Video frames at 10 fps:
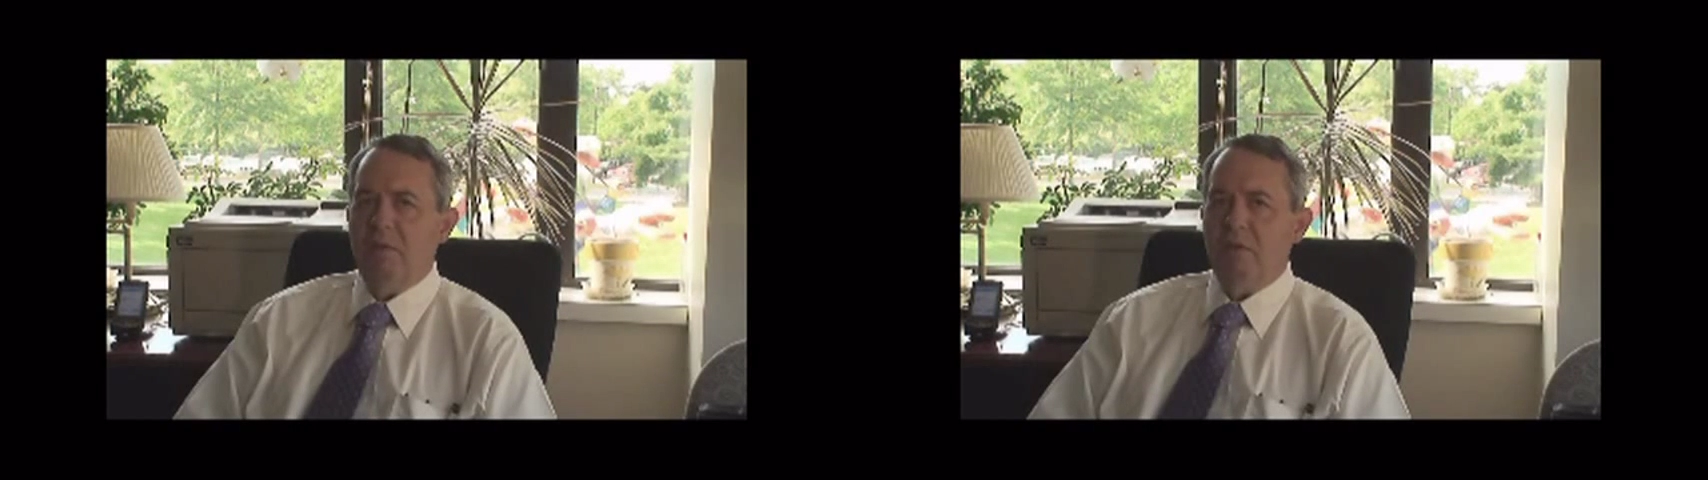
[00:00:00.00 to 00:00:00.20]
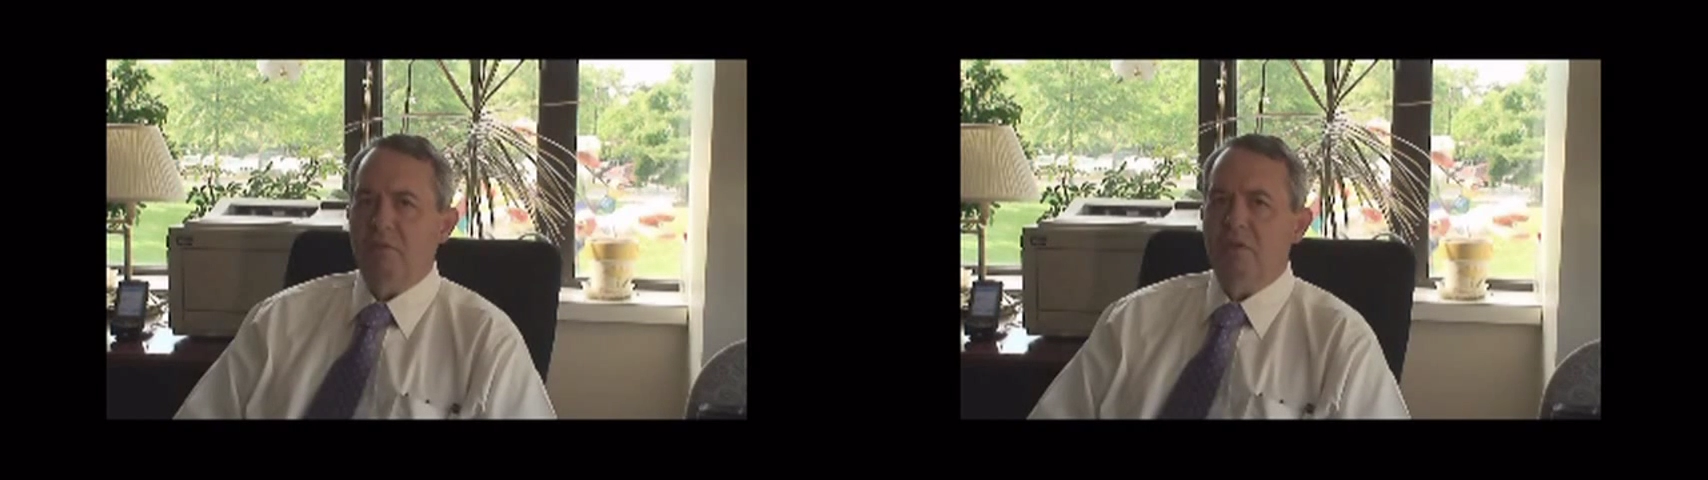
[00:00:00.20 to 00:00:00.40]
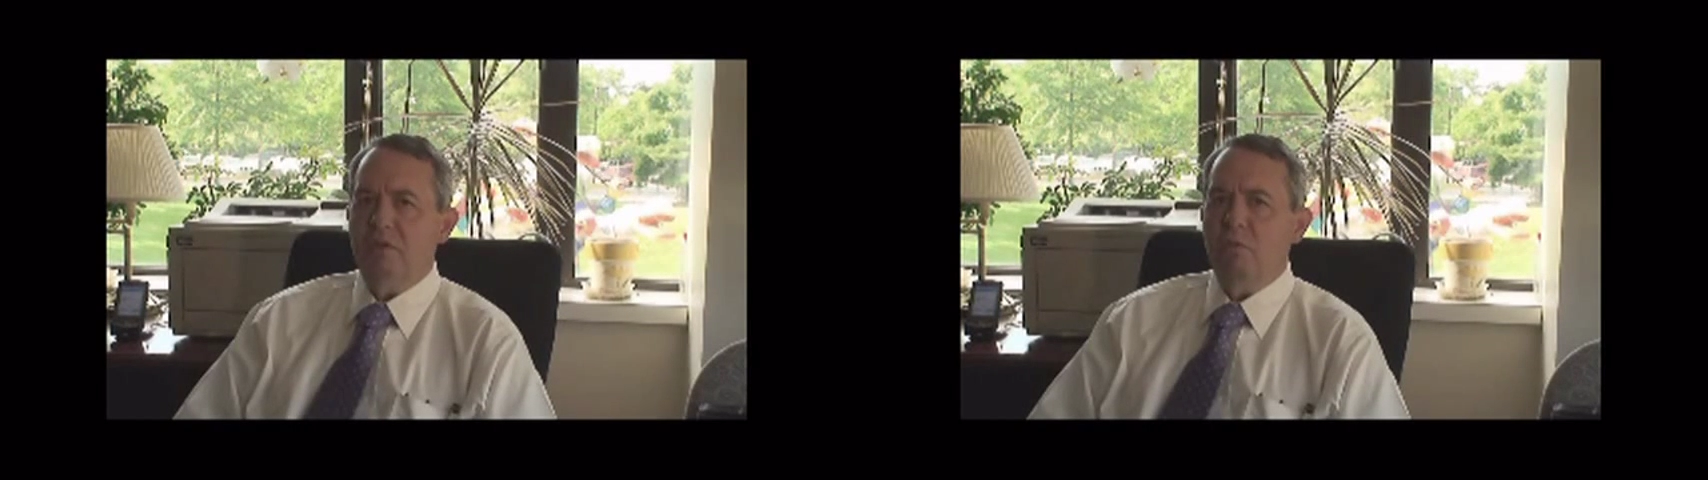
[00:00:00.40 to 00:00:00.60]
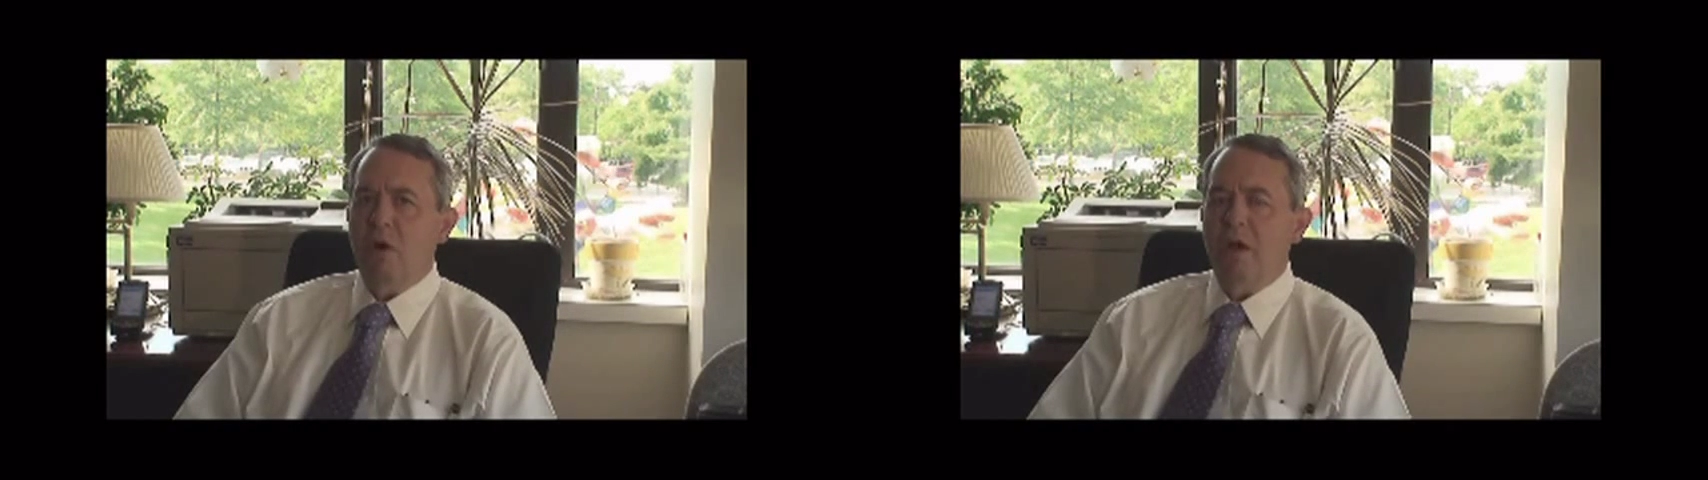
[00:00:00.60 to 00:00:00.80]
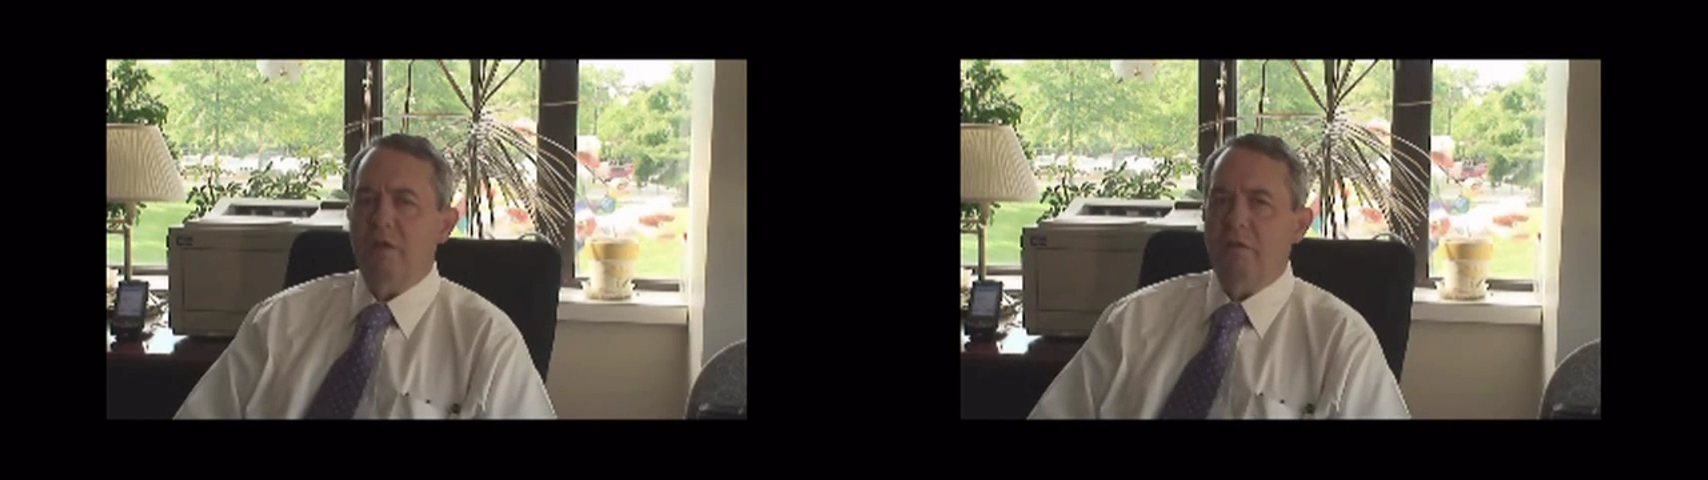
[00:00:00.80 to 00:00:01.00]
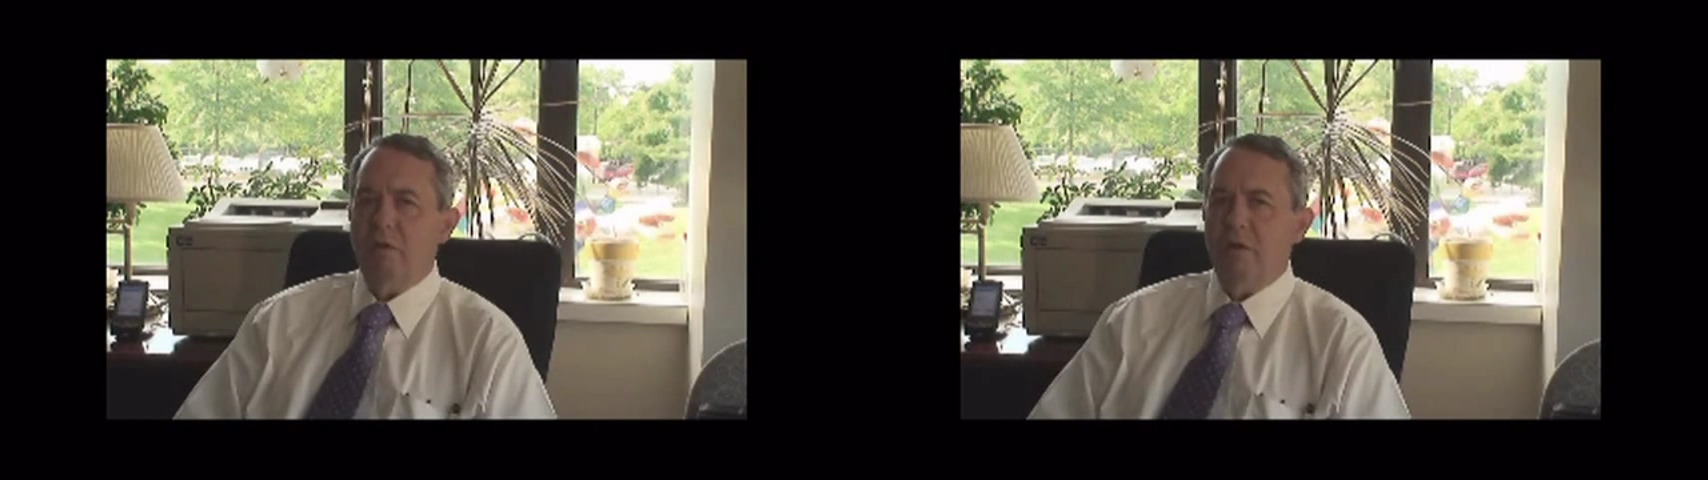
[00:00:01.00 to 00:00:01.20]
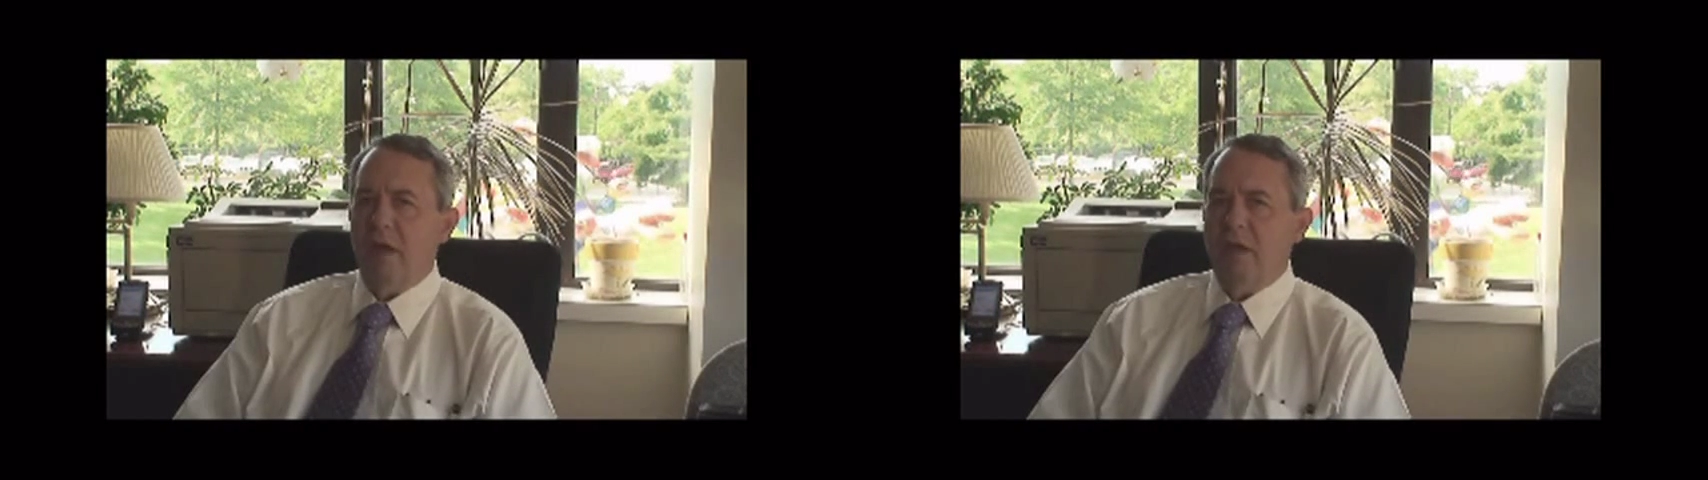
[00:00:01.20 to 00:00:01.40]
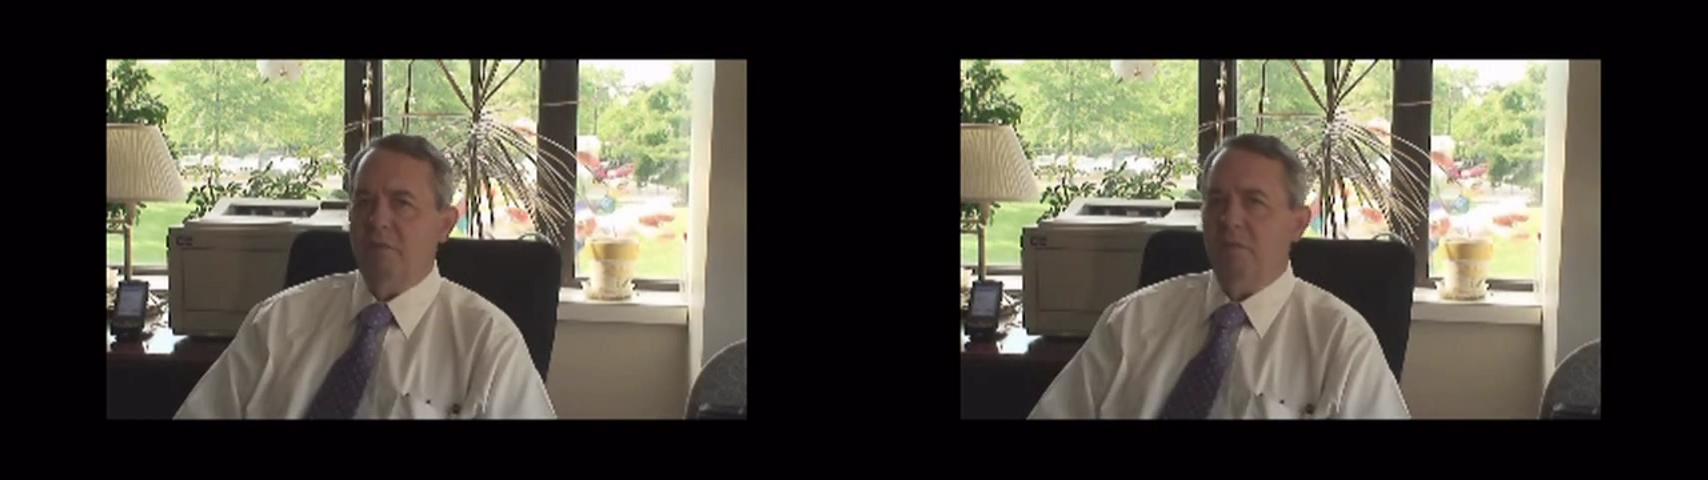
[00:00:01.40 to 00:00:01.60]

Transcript: but the reason why they're okay is